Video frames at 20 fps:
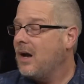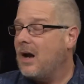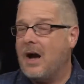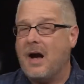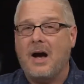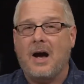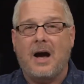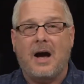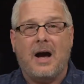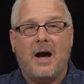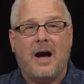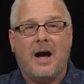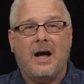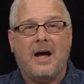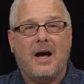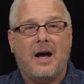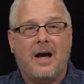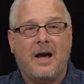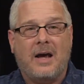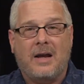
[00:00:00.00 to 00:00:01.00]
I, I,
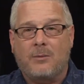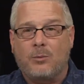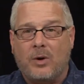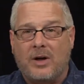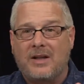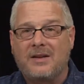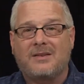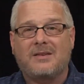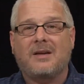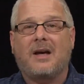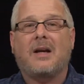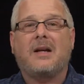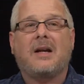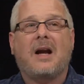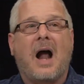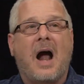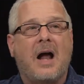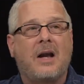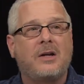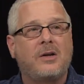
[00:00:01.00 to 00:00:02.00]
and when he said it,
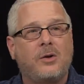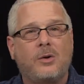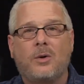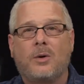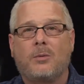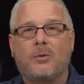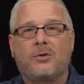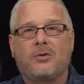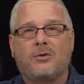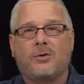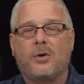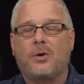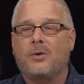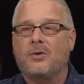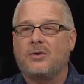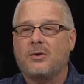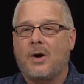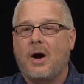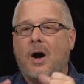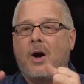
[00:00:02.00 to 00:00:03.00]
I knew it was true.
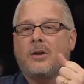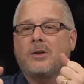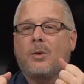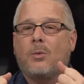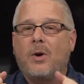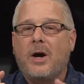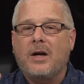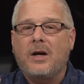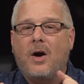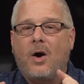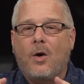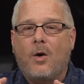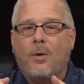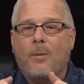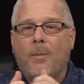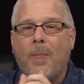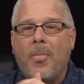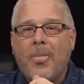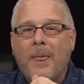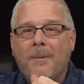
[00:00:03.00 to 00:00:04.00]
And so on the way
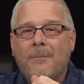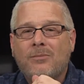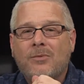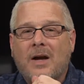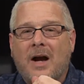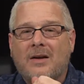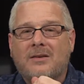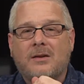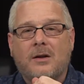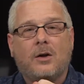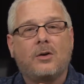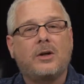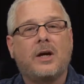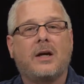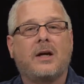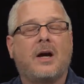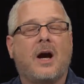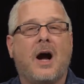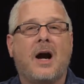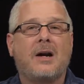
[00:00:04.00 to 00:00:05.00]
home, I said, okay,
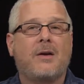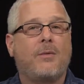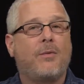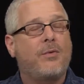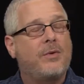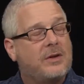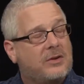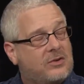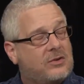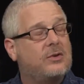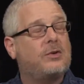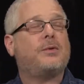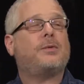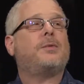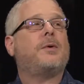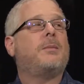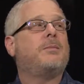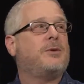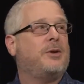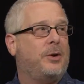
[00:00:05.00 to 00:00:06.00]
God, if this is
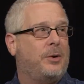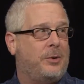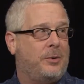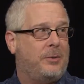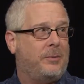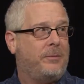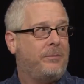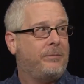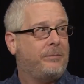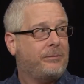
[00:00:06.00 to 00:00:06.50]
from you,